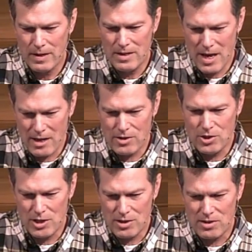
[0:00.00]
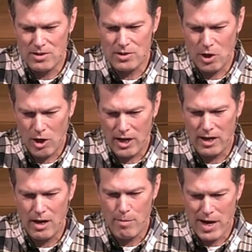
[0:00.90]
Yes, Jesus is
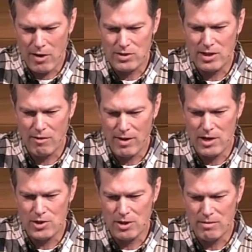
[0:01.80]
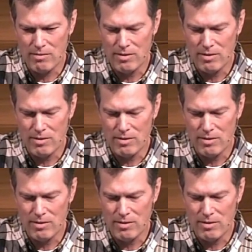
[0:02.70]
talking about salvation,